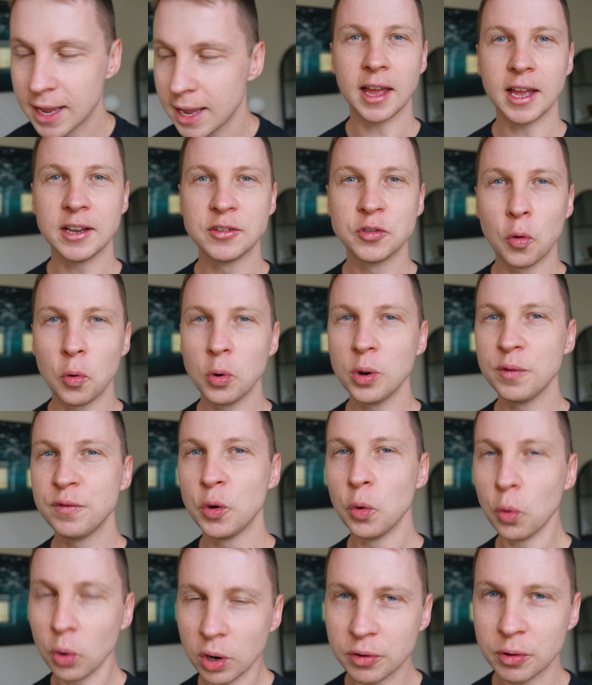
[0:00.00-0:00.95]
And to all of
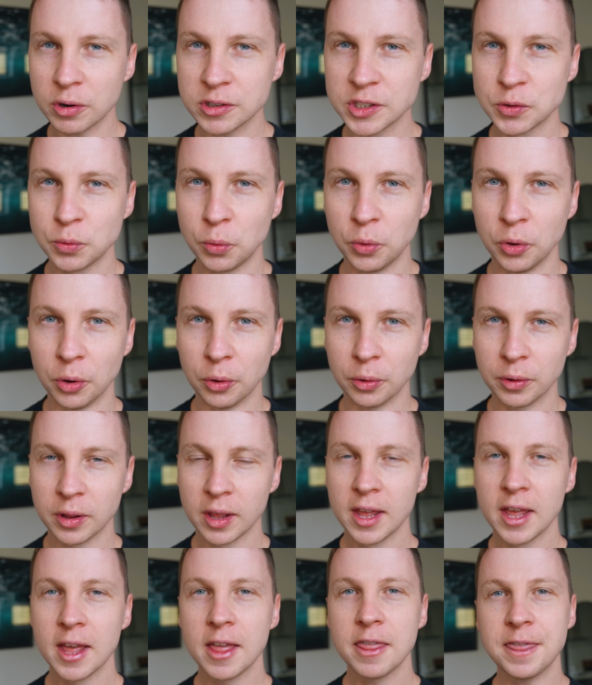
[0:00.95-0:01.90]
you all across the world,
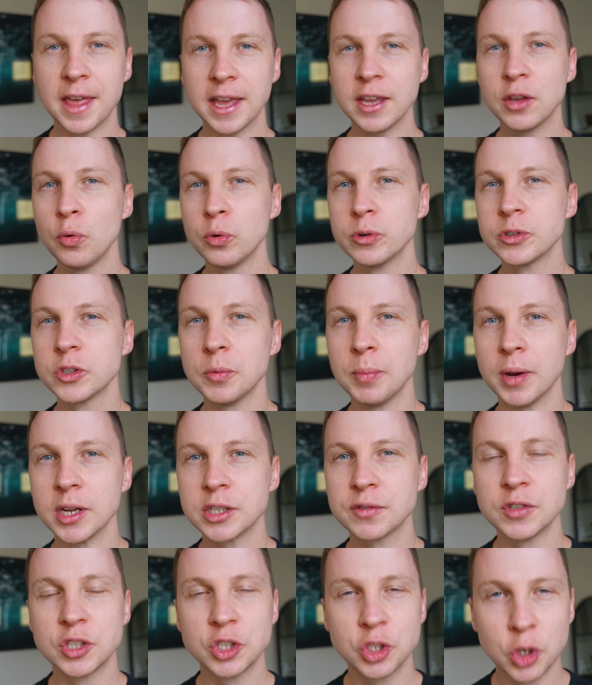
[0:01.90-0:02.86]
thank you all so much
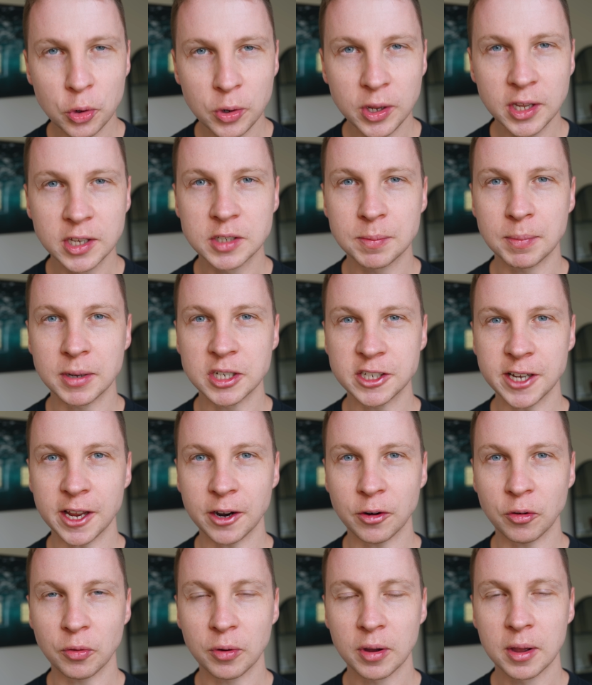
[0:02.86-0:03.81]
for tuning into my
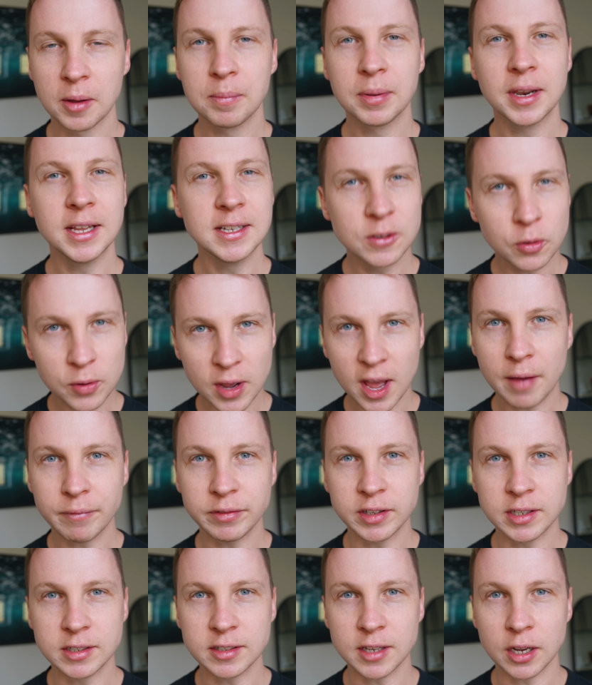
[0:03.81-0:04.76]
channel. Please look
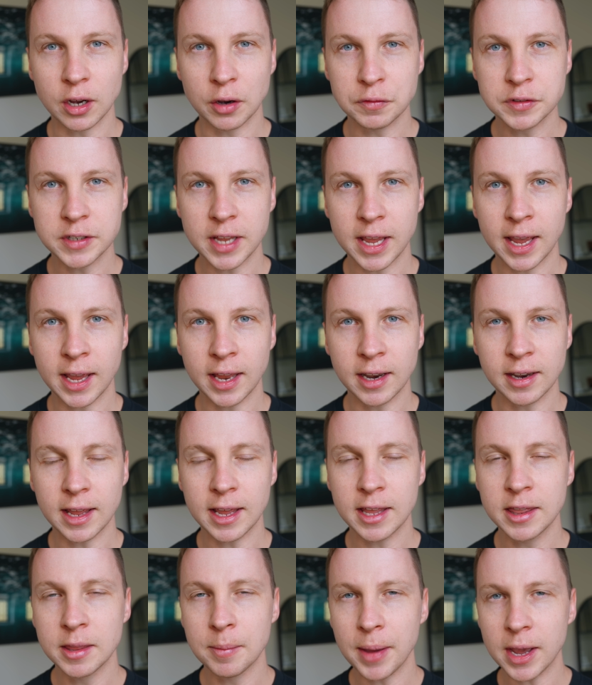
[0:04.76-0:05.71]
after yourselves. And
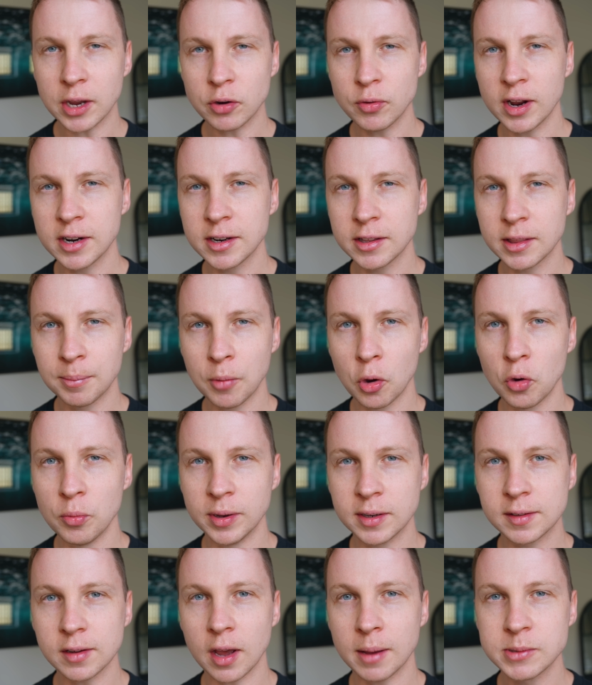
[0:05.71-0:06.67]
in the background at the
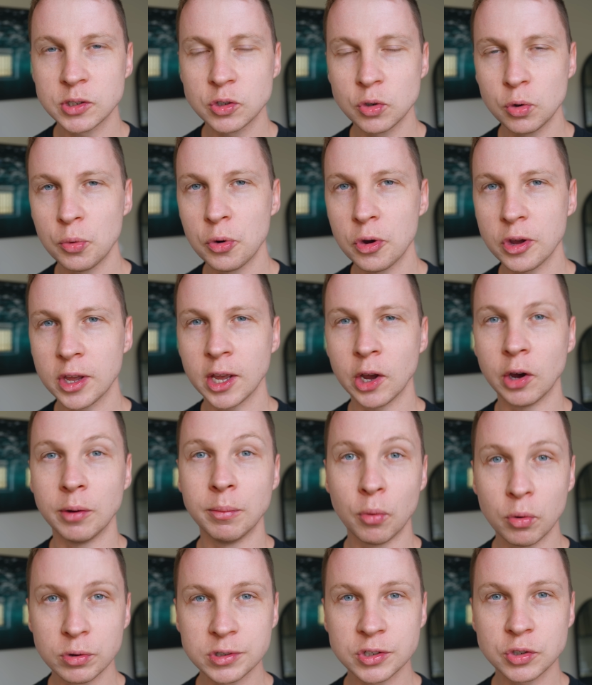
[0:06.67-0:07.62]
moment, I'm still working on
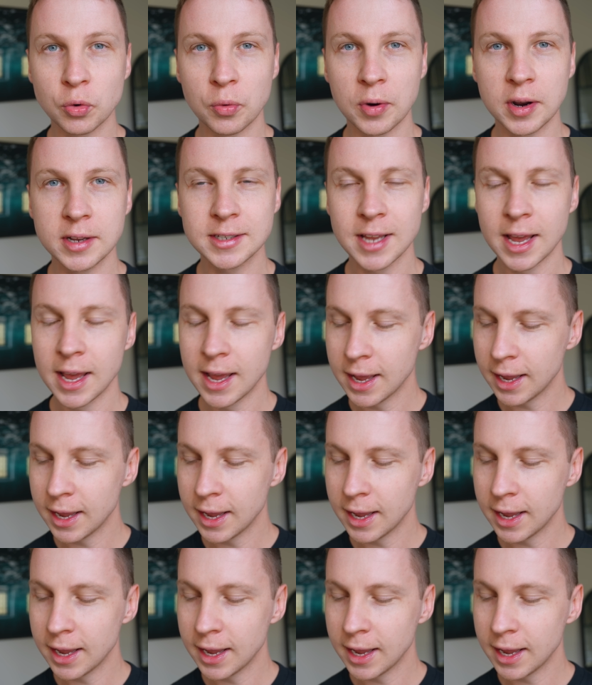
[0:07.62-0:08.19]
more stories.